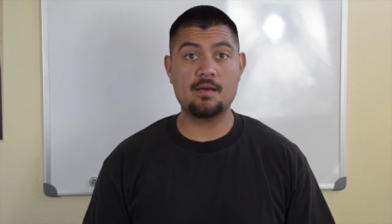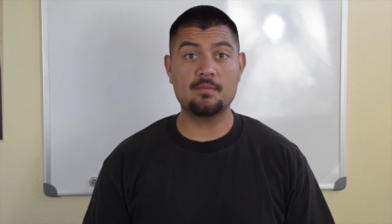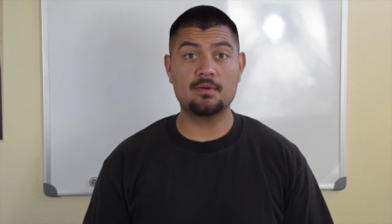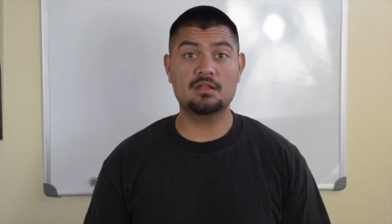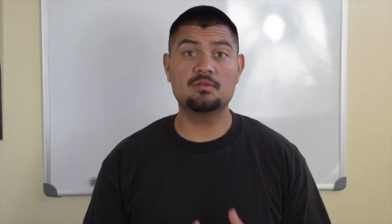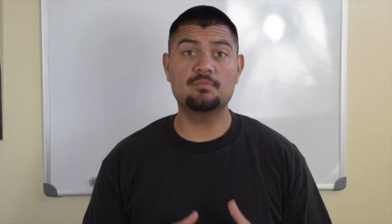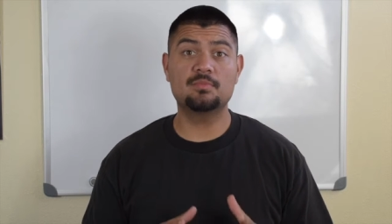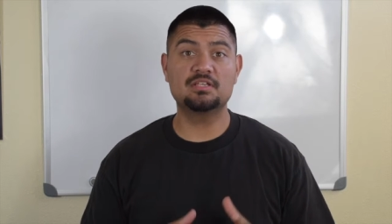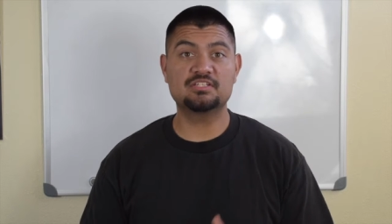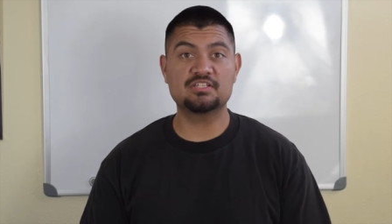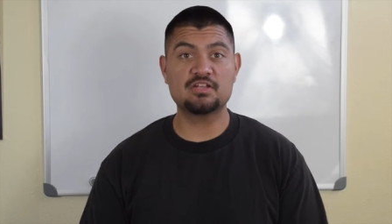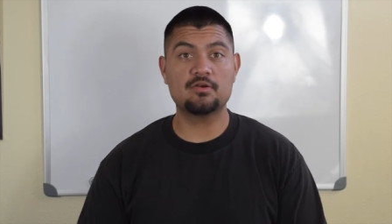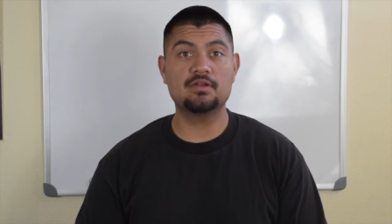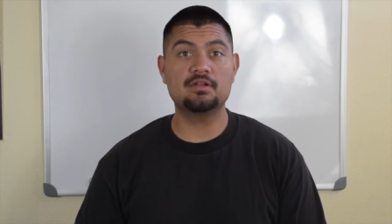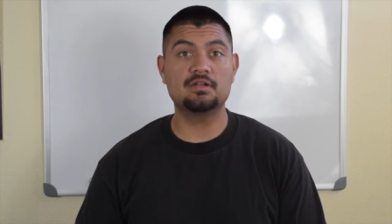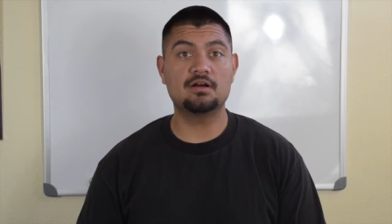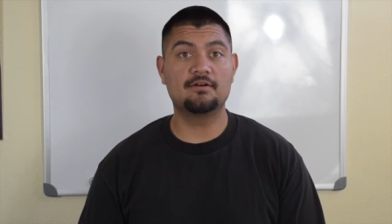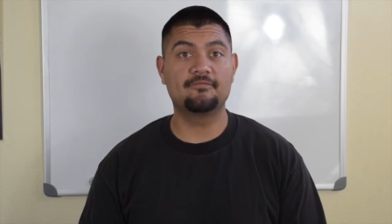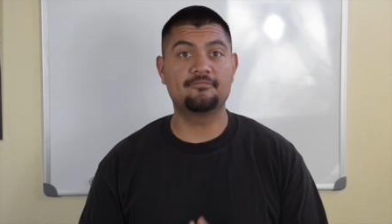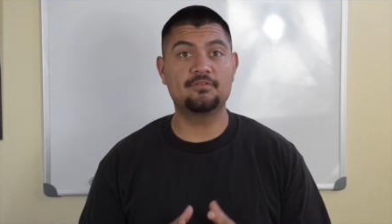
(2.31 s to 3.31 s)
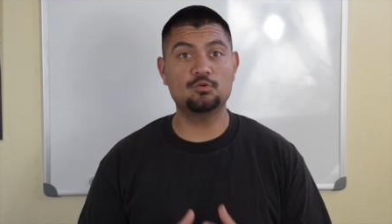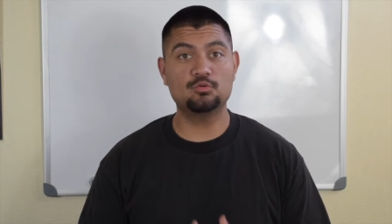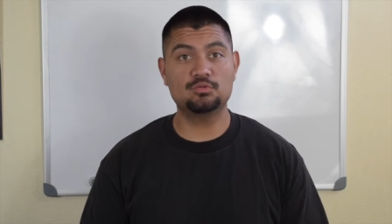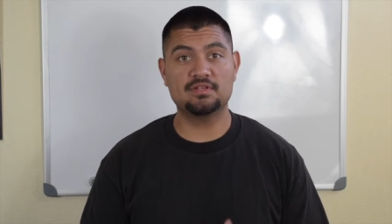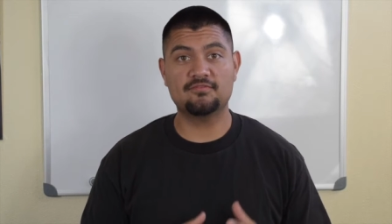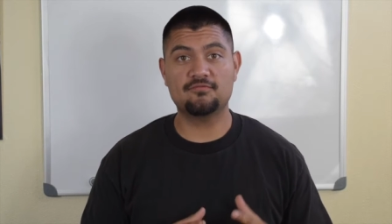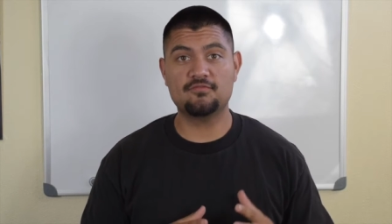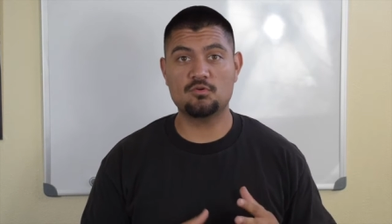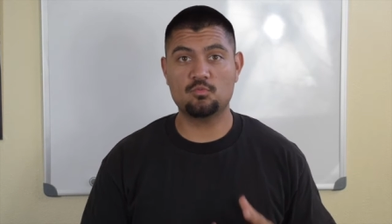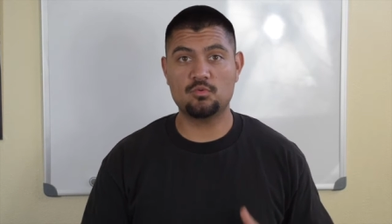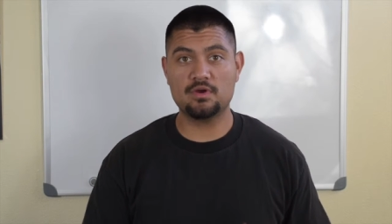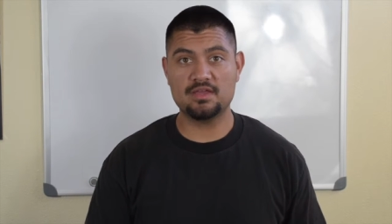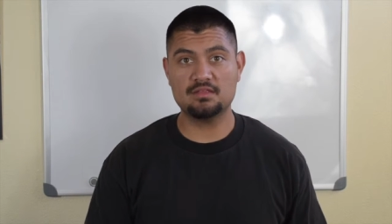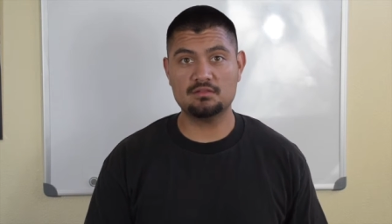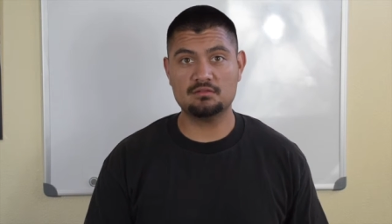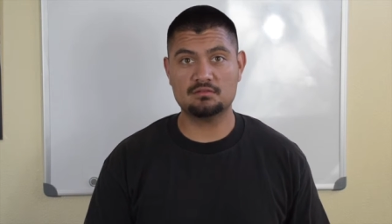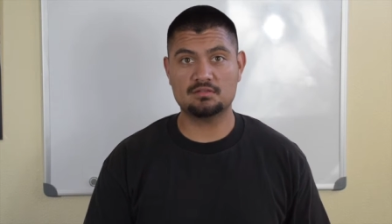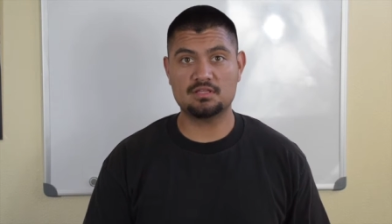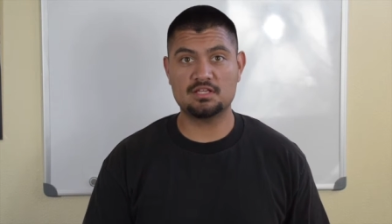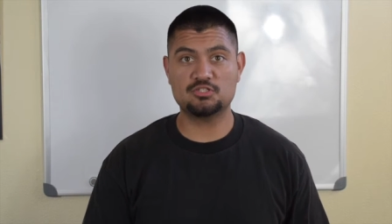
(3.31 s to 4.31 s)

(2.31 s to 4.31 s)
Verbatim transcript: I'm going to be sharing a few different ways